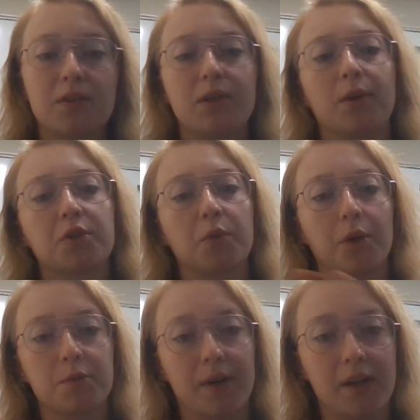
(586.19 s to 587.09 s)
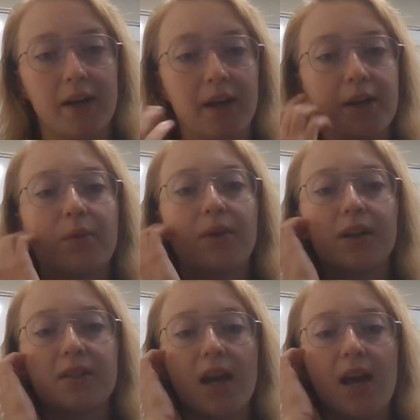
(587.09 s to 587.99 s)
So, squirrels bury their
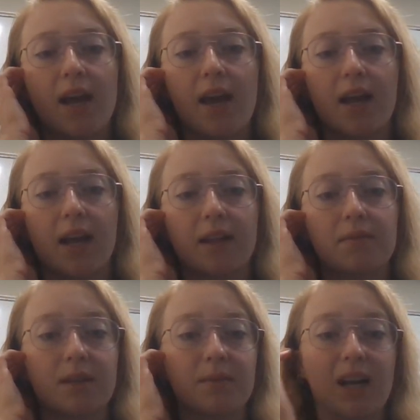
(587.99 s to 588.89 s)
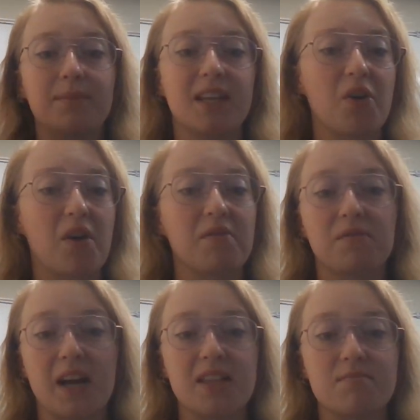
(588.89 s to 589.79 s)
acorns and sometimes they don't ever find them